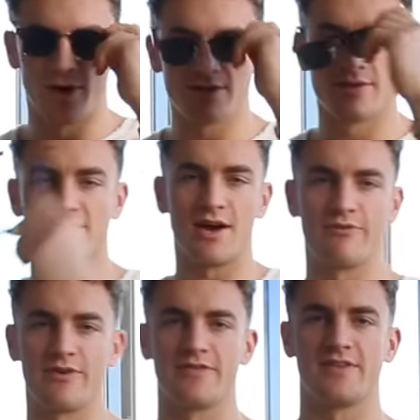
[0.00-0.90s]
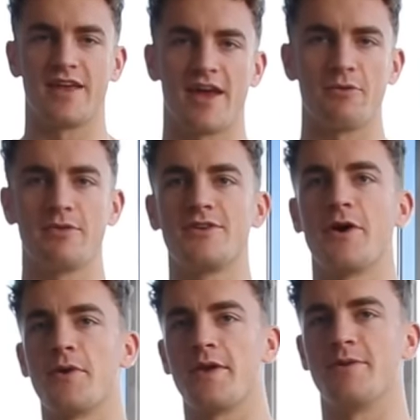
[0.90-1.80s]
welcome to Outfit of the Day with
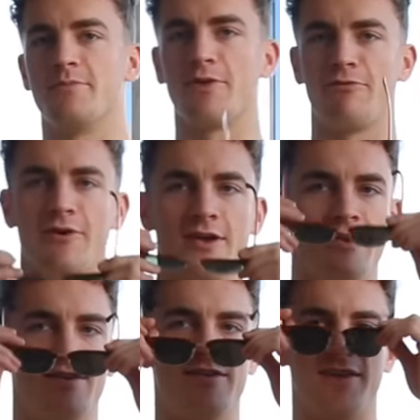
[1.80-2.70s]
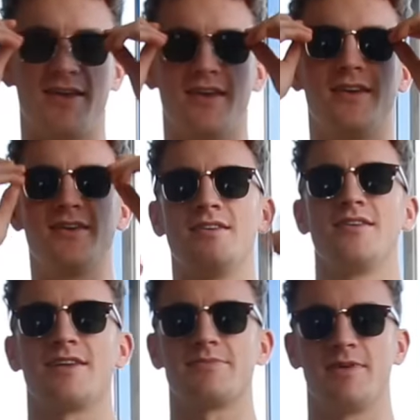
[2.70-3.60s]
Joey, motherfucking D.
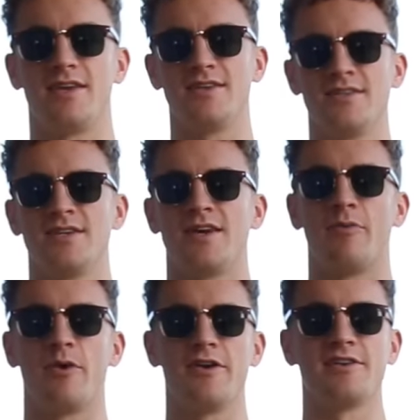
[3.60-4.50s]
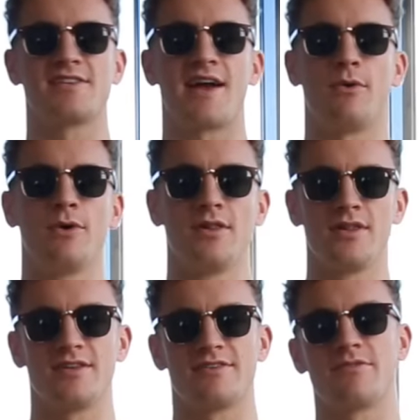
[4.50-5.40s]
That's me. I'm wearing a
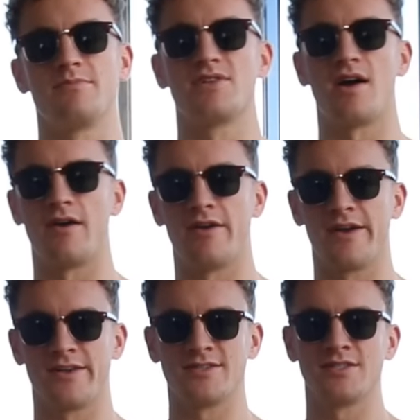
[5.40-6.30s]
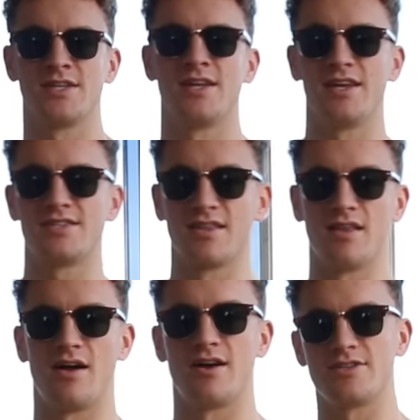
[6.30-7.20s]
towel. It's from Zara. It's a
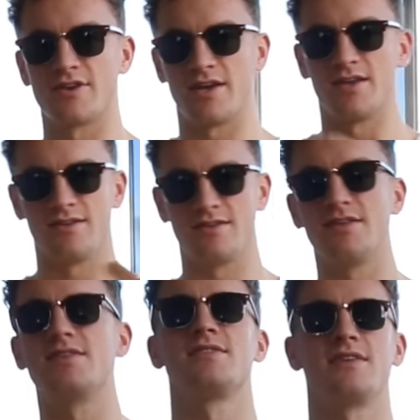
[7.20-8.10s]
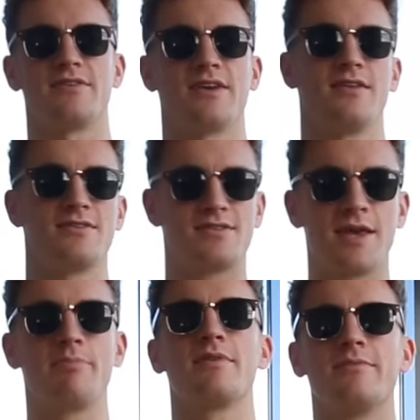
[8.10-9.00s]
large, right? This is it, right?
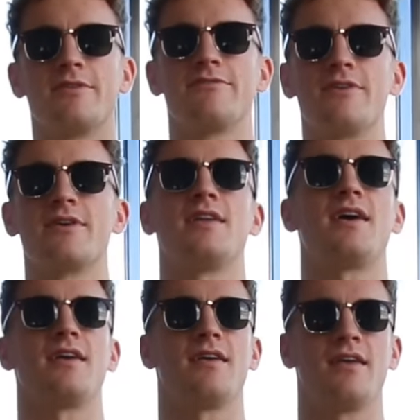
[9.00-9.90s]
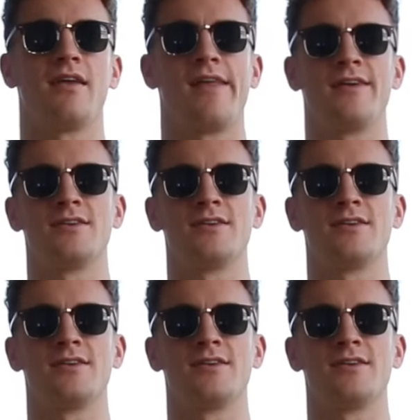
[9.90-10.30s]
Tip of the motherfucking day.